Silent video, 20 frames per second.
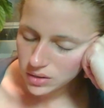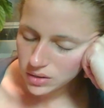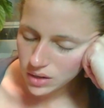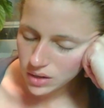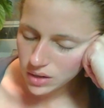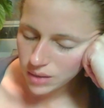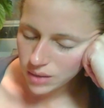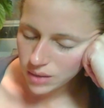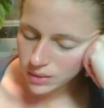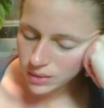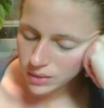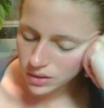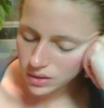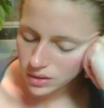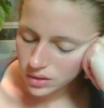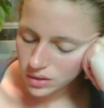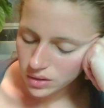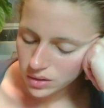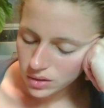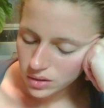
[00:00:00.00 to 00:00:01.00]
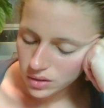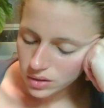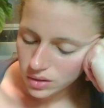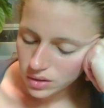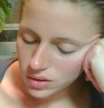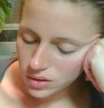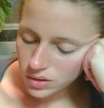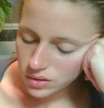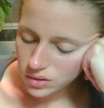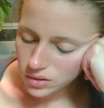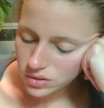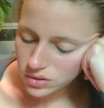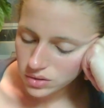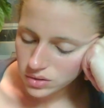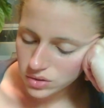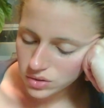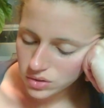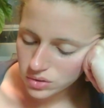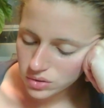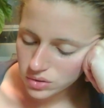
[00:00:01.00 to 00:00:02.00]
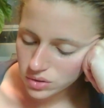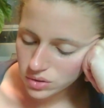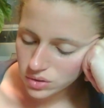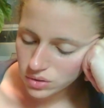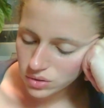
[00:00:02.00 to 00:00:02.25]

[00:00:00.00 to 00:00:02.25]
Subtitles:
Timing. The